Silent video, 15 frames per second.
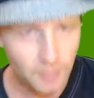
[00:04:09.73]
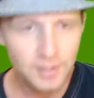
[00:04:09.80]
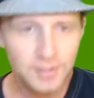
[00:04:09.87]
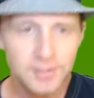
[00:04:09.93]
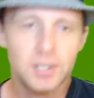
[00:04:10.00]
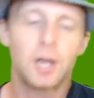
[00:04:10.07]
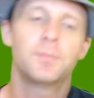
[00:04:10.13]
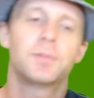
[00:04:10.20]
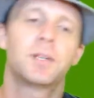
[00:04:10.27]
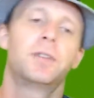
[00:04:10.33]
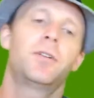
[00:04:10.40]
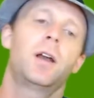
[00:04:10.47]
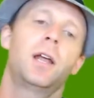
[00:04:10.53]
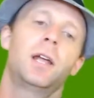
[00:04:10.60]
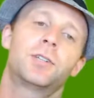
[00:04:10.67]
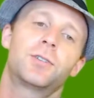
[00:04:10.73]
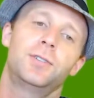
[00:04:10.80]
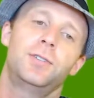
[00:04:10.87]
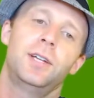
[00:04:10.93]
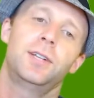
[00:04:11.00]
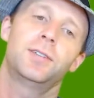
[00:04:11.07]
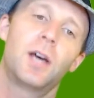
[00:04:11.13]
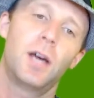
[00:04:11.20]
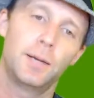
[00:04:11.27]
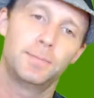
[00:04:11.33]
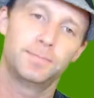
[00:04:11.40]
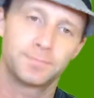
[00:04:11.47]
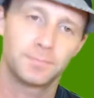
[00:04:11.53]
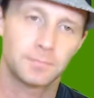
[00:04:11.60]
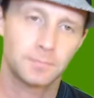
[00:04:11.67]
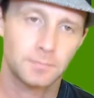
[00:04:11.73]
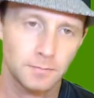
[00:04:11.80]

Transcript: all this comes at a very interesting time.